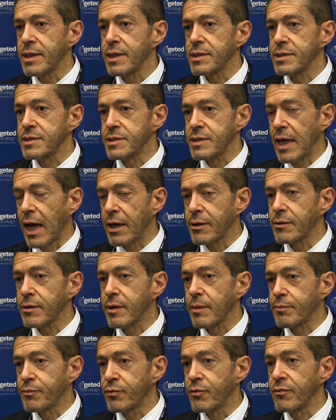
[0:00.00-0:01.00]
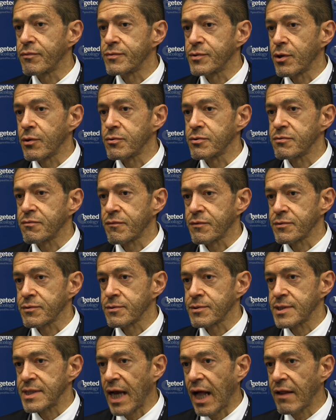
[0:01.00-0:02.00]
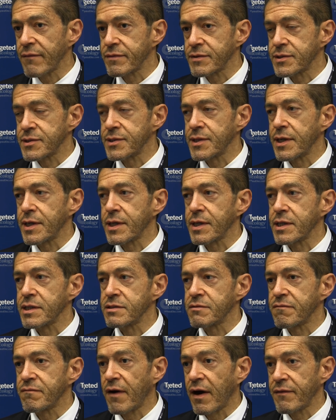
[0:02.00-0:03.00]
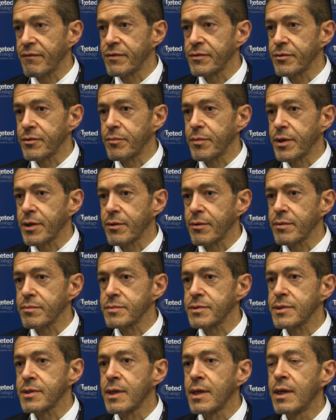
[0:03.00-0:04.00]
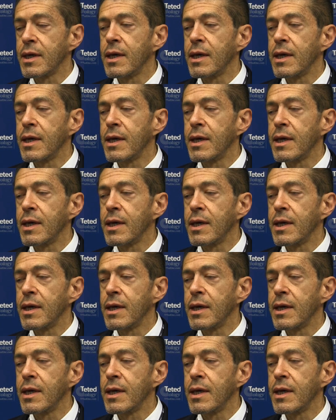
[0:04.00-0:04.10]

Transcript: The standard approved dose for salvage setting is 500 milligrams.